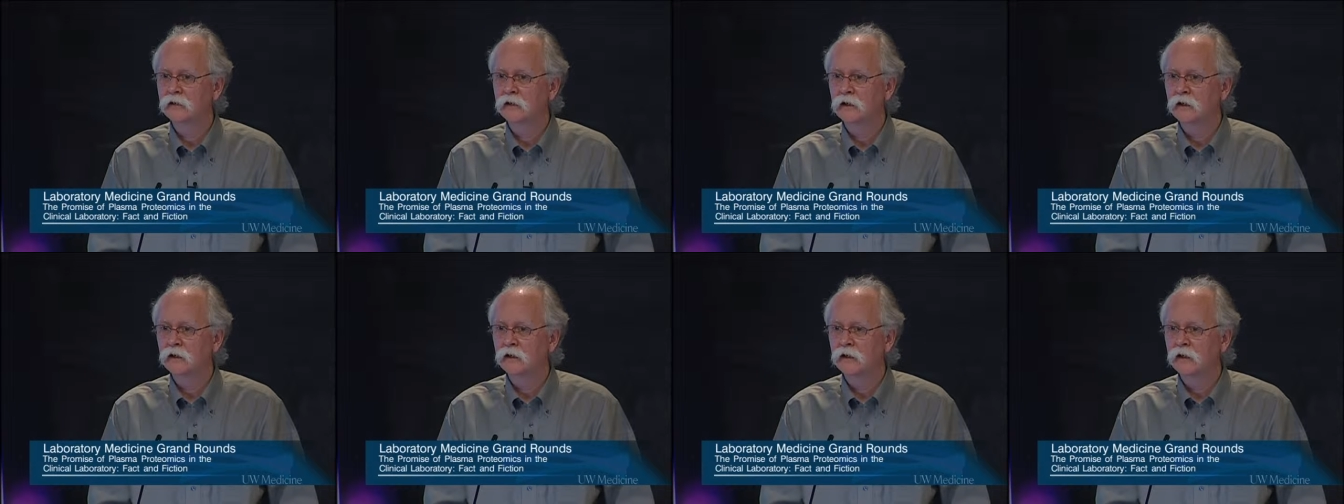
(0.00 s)

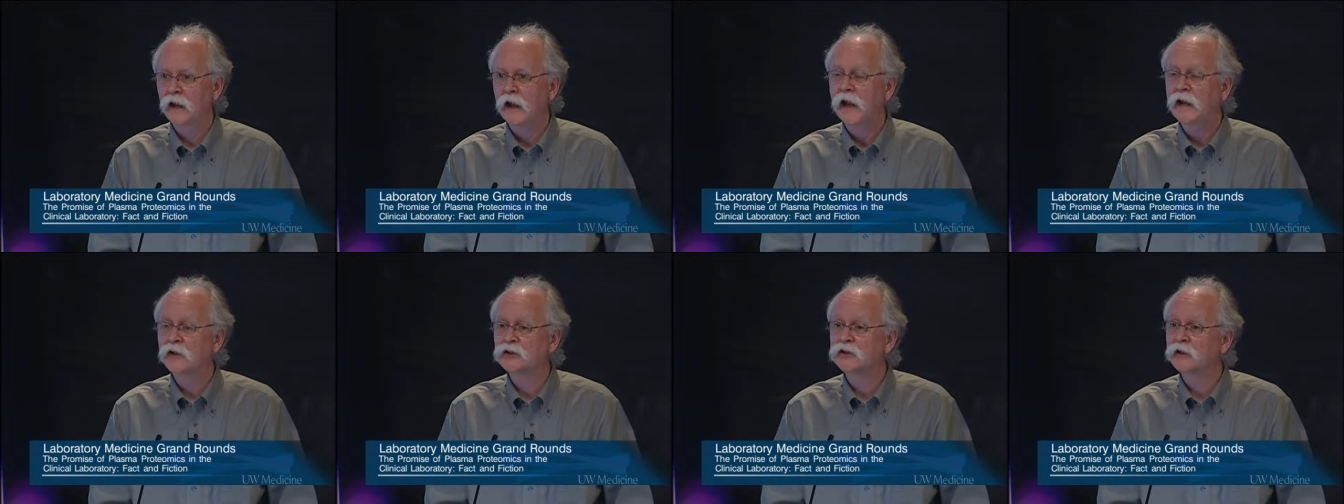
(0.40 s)
a
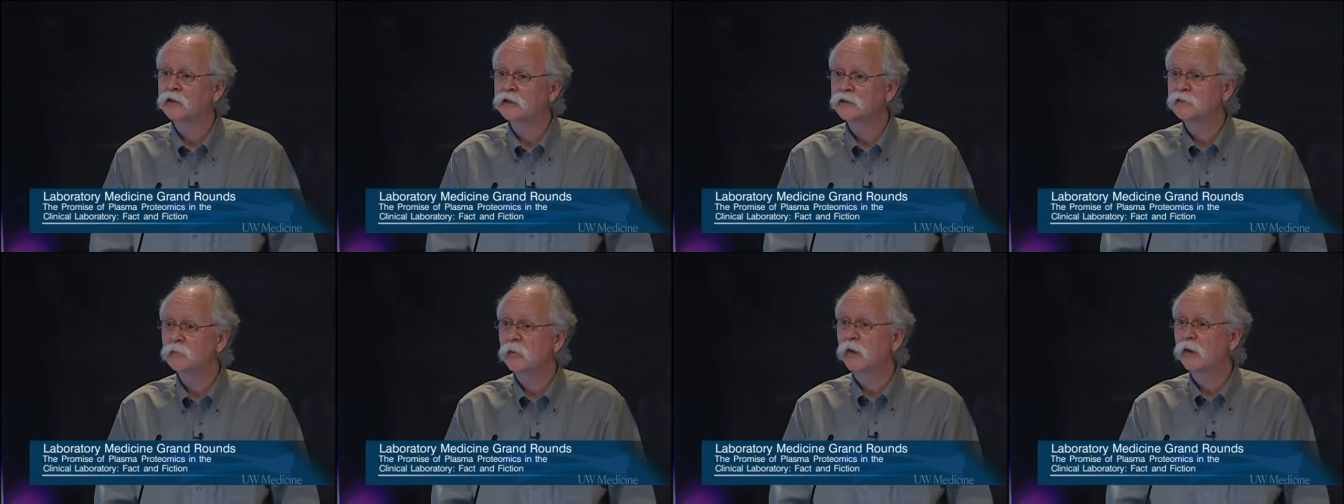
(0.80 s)
antigen
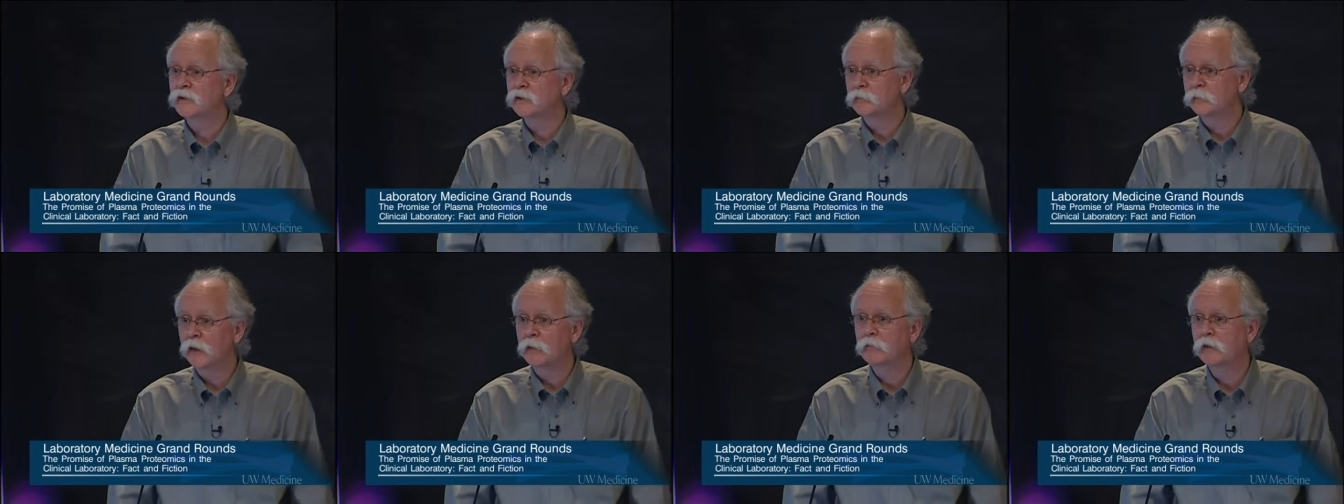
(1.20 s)
as small as
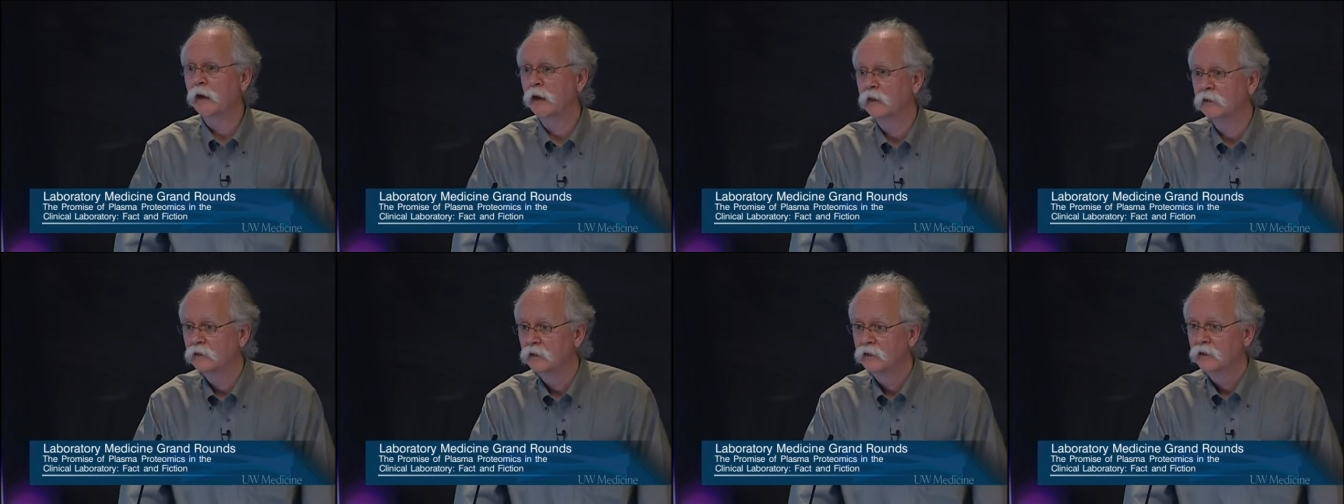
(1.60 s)
a
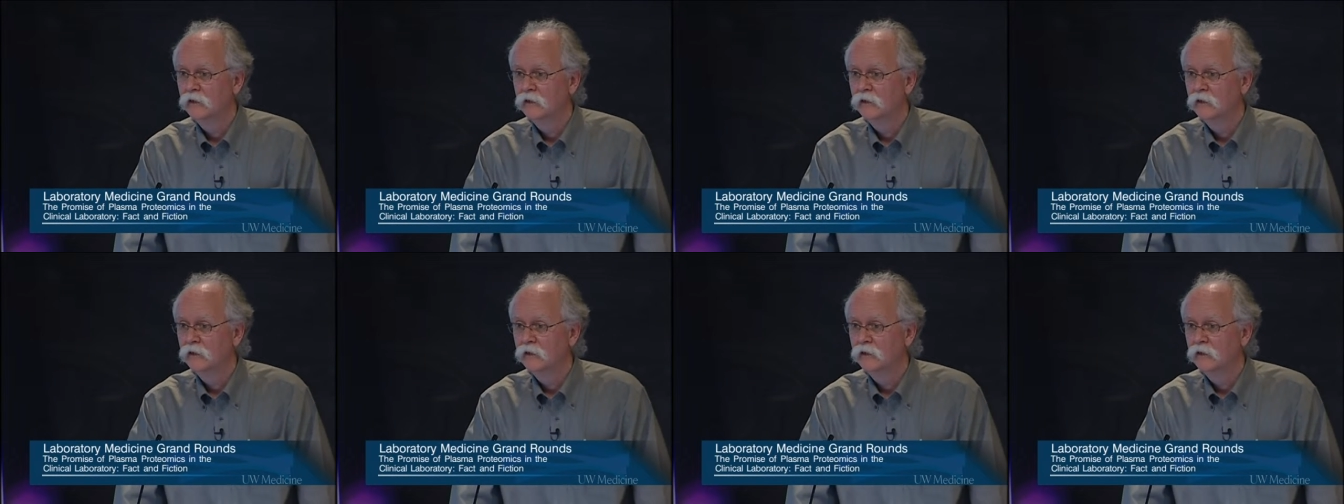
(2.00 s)
peptide